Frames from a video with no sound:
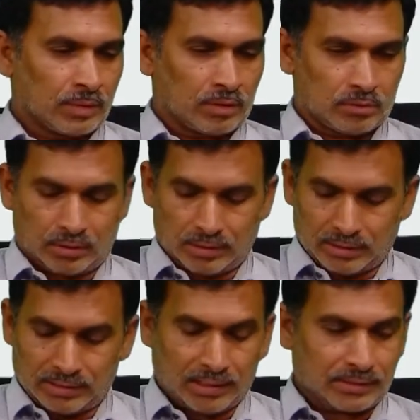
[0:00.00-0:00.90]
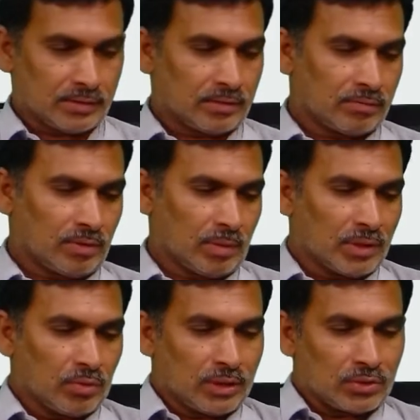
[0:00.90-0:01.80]
So in this lecture, we'll be
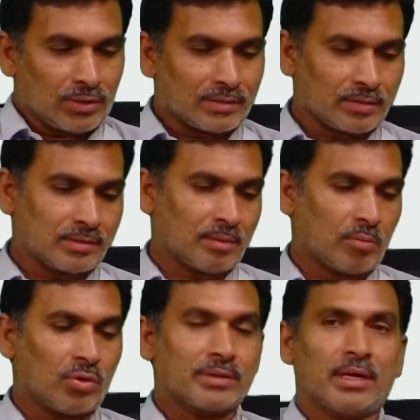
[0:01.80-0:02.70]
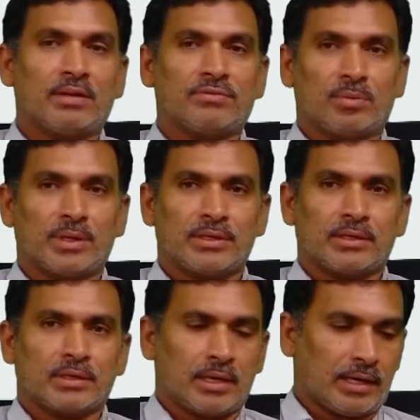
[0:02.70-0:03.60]
going to discuss about the
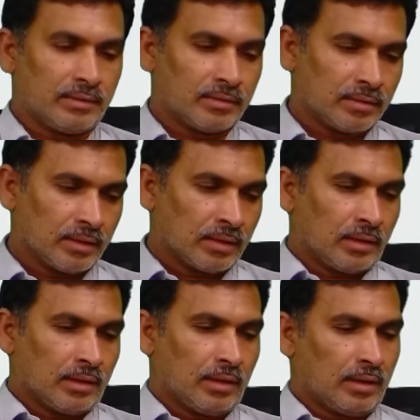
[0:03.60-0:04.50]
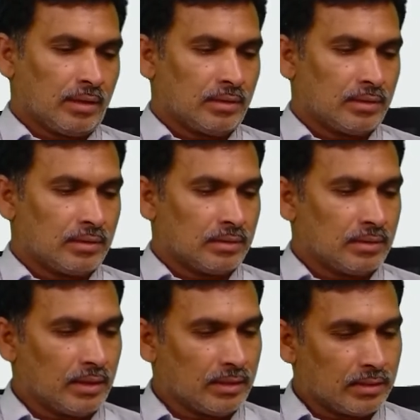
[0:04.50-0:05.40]
information gain, and
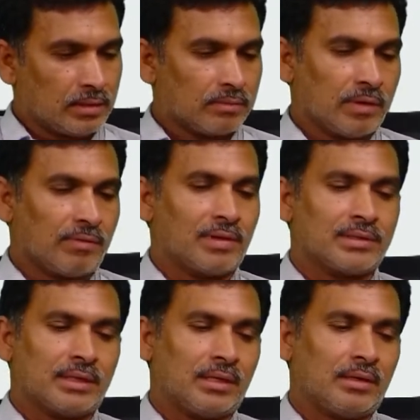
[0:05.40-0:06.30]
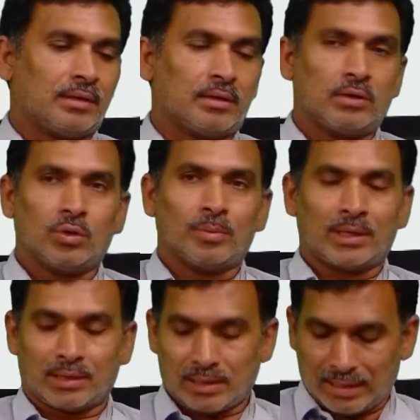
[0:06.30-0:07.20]
then we will see a
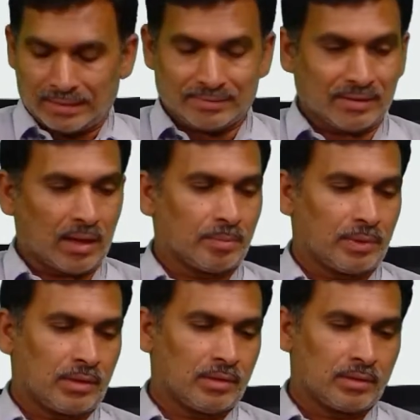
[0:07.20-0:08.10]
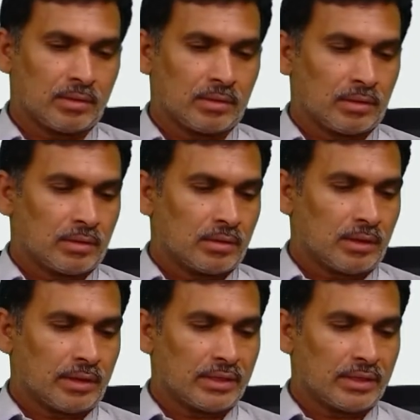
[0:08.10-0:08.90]
numerical example, that is